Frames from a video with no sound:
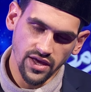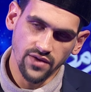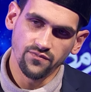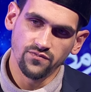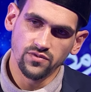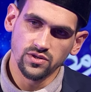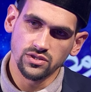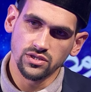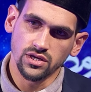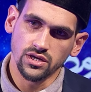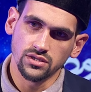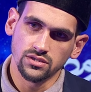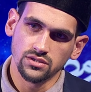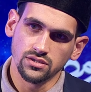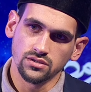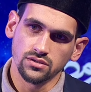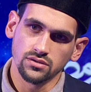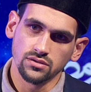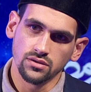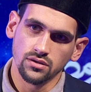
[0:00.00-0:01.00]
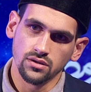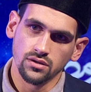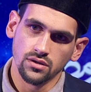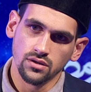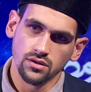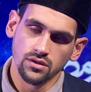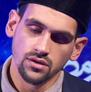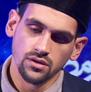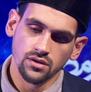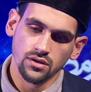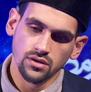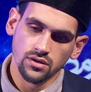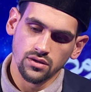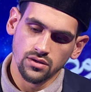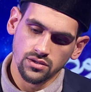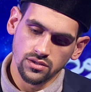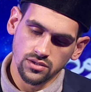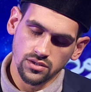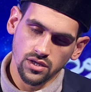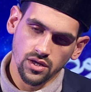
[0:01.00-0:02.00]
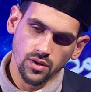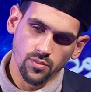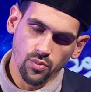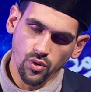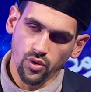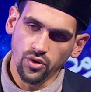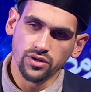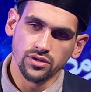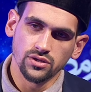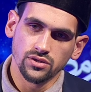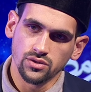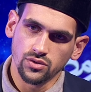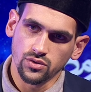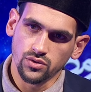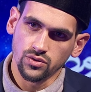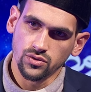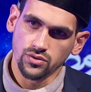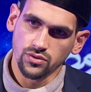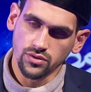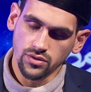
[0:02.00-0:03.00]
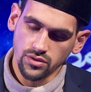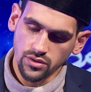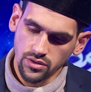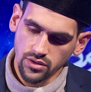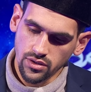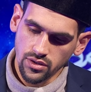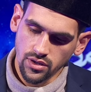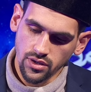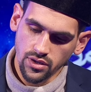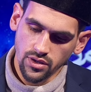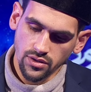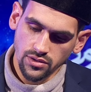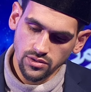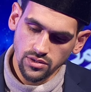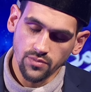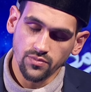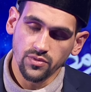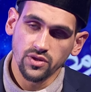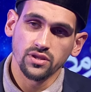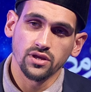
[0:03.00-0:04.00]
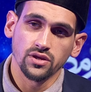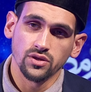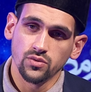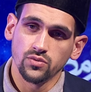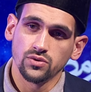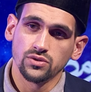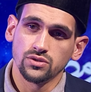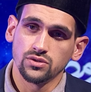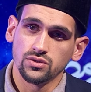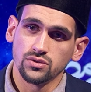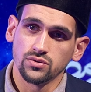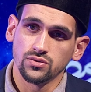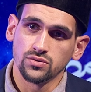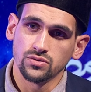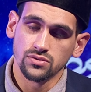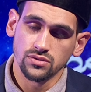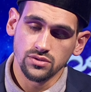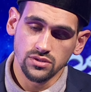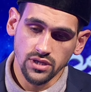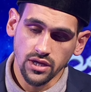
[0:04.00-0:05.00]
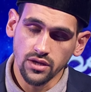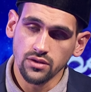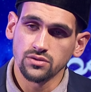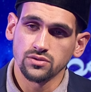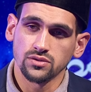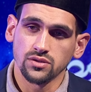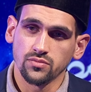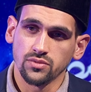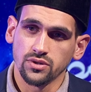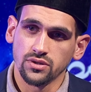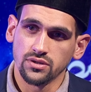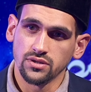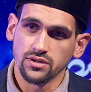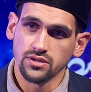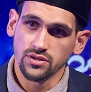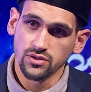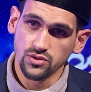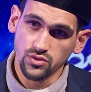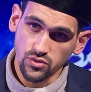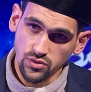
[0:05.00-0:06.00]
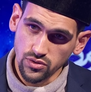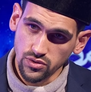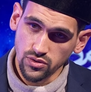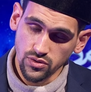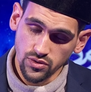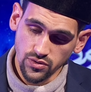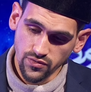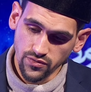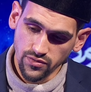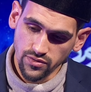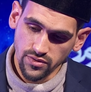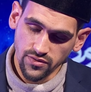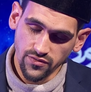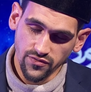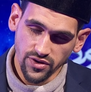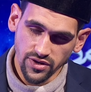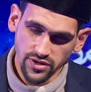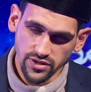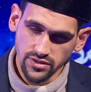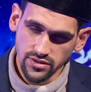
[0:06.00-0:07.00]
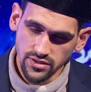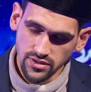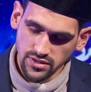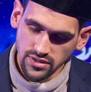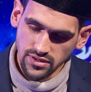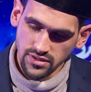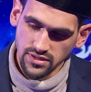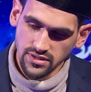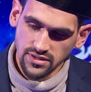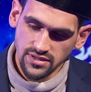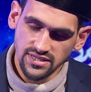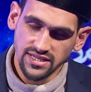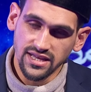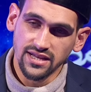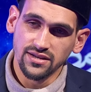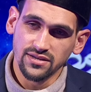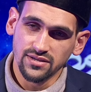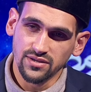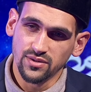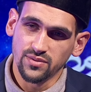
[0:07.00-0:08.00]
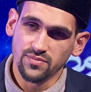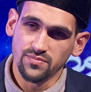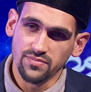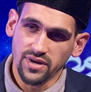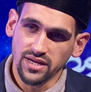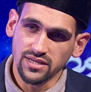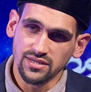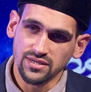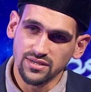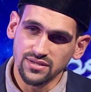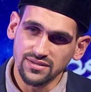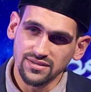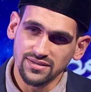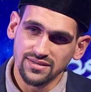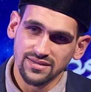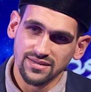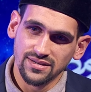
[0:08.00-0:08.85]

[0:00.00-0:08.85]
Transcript: emphasizing a point or something that you want to tell someone is also a very delicate matter.